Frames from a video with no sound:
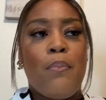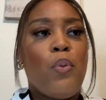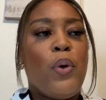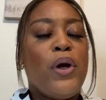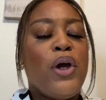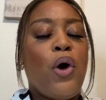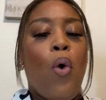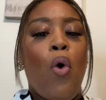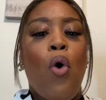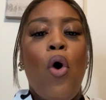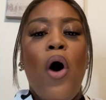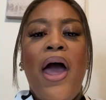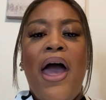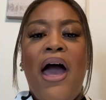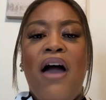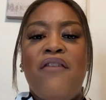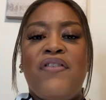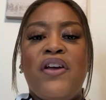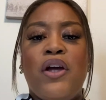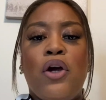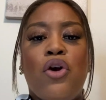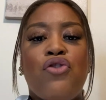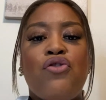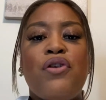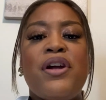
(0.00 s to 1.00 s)
We all have
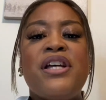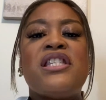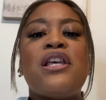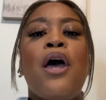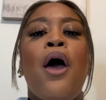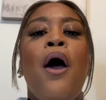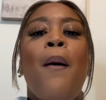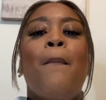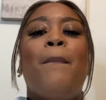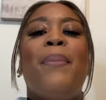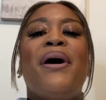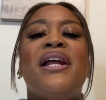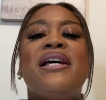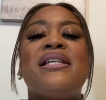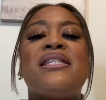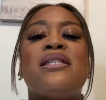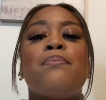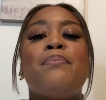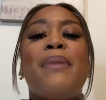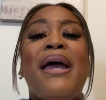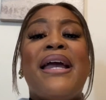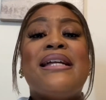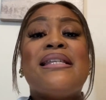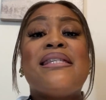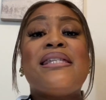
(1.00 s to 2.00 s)
increased, but it's
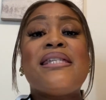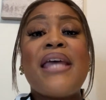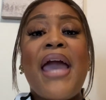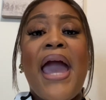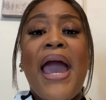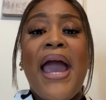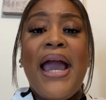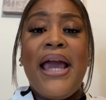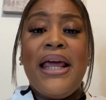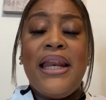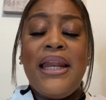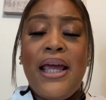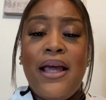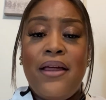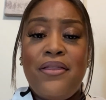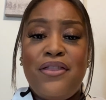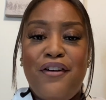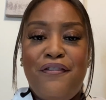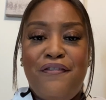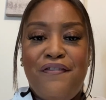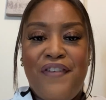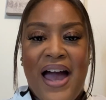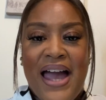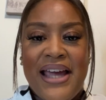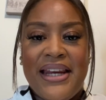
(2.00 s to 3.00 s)
maintaining the
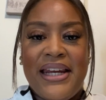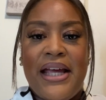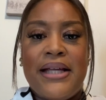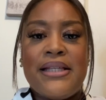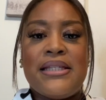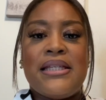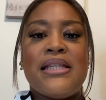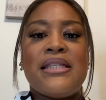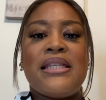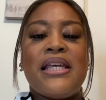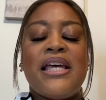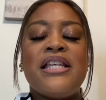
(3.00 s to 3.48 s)
finances.